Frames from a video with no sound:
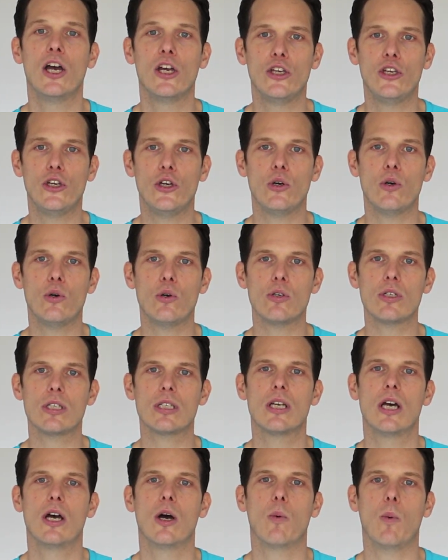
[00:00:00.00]

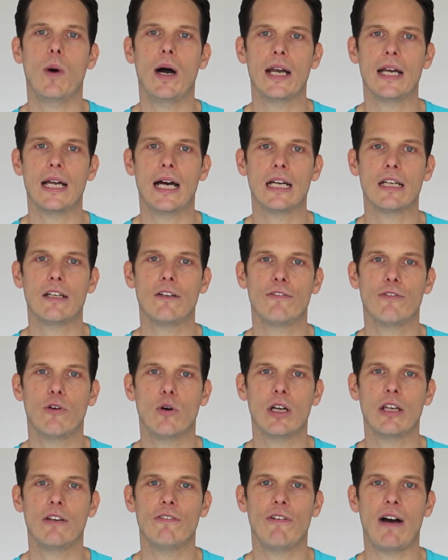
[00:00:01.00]
use
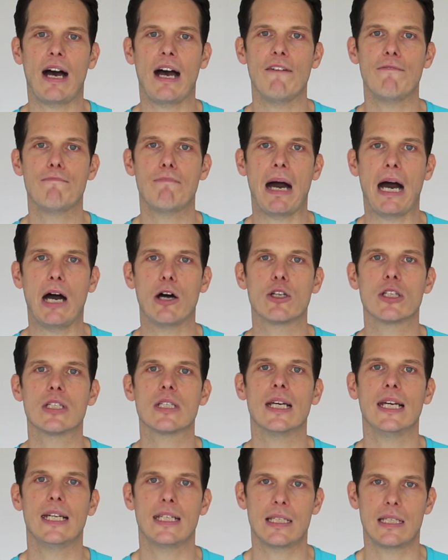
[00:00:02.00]
145
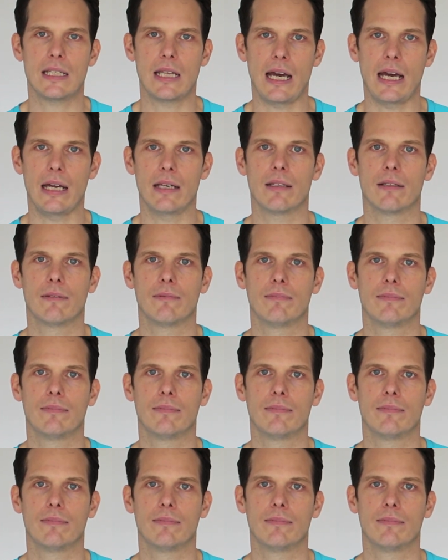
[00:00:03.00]
pounds instead.